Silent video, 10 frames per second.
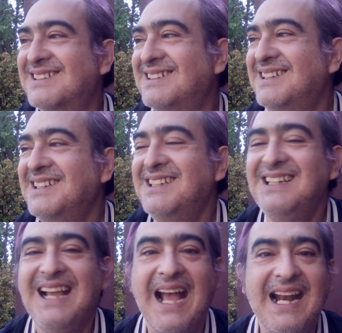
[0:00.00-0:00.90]

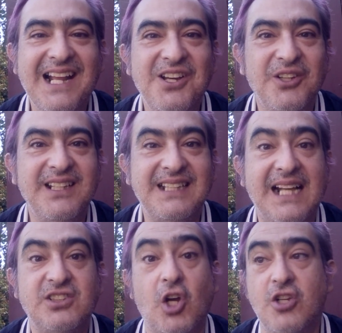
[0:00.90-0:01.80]
And I know that
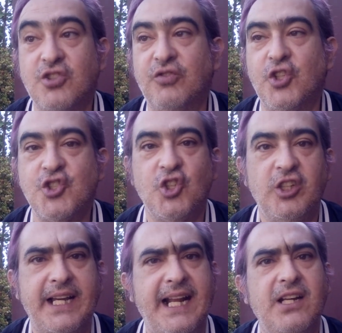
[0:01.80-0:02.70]
that's
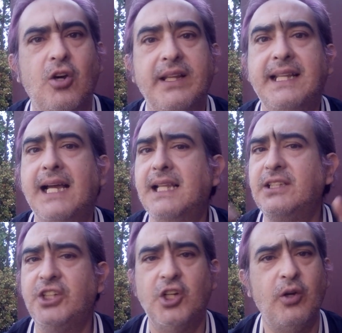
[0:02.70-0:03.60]
controversial, and I know and that
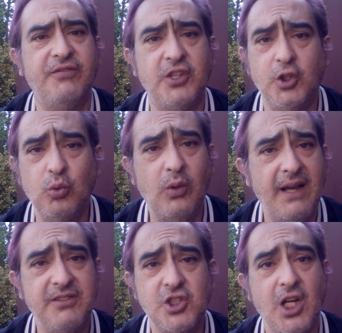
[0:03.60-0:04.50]
if you
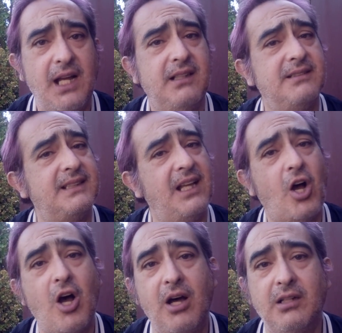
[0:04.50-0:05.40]
have a child
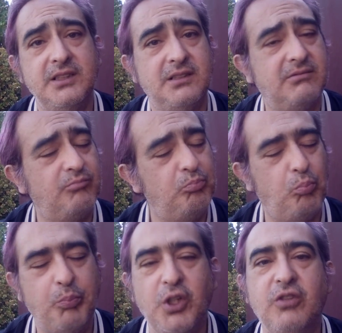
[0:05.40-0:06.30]
on
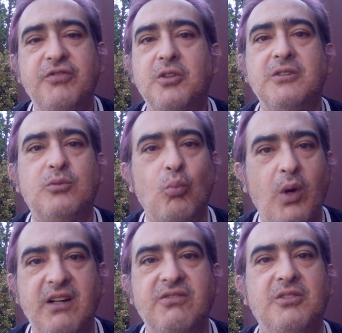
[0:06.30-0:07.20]
beautiful,
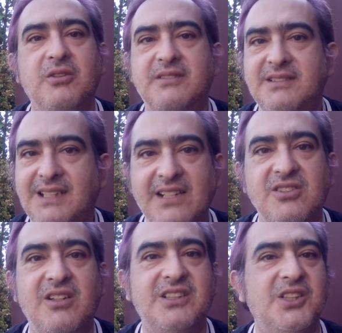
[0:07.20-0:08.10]
wonderful,
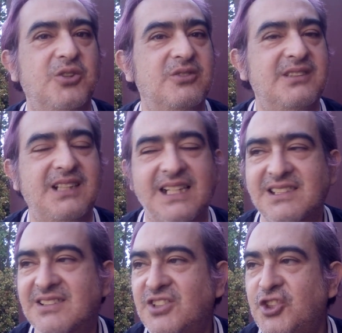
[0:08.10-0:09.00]
that's on you. That's
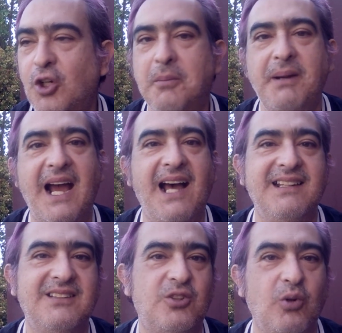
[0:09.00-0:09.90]
your path.
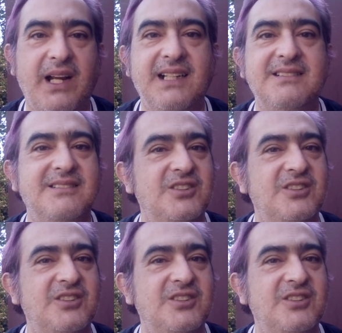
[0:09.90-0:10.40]
Great.